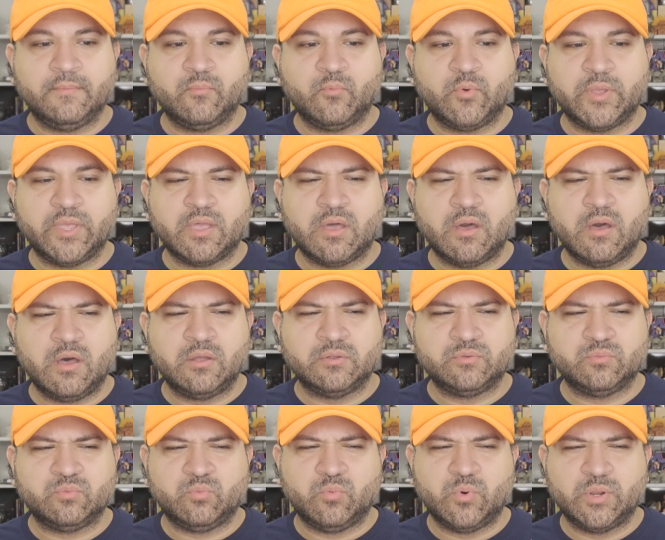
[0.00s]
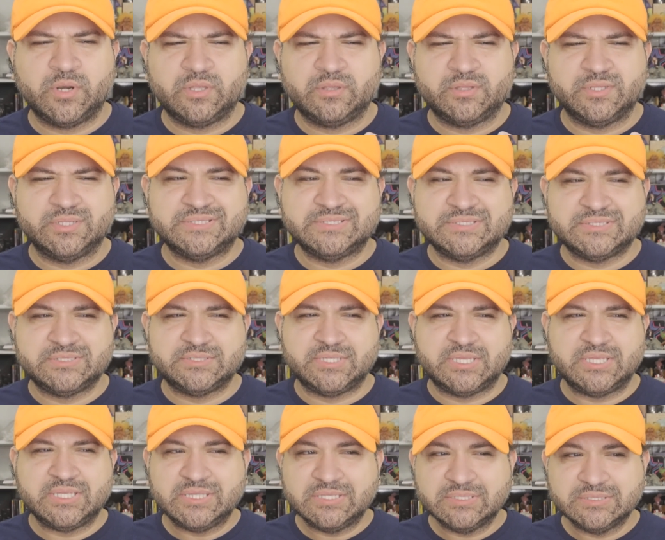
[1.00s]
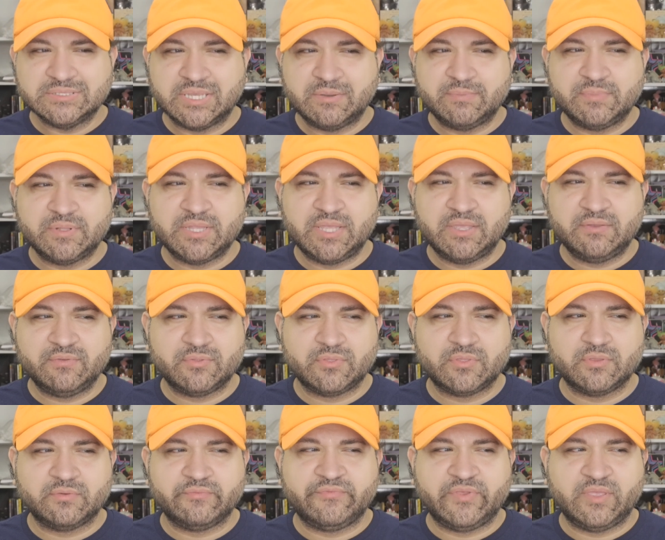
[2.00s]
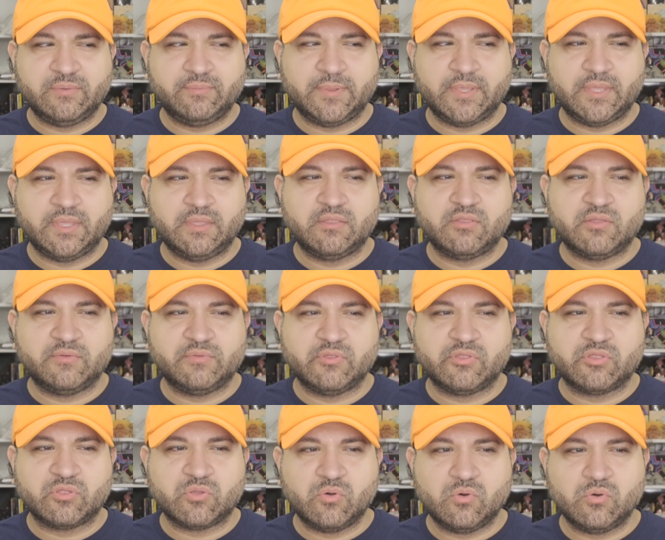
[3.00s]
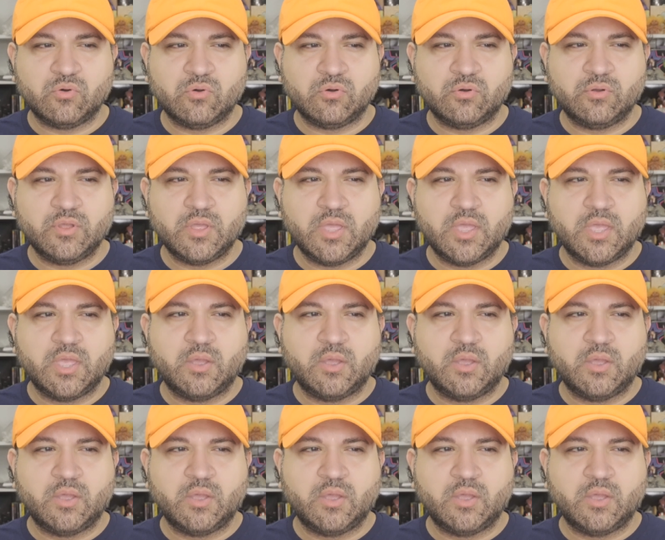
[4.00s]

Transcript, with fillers: We called one of the deans, I believe, the VPs of the school.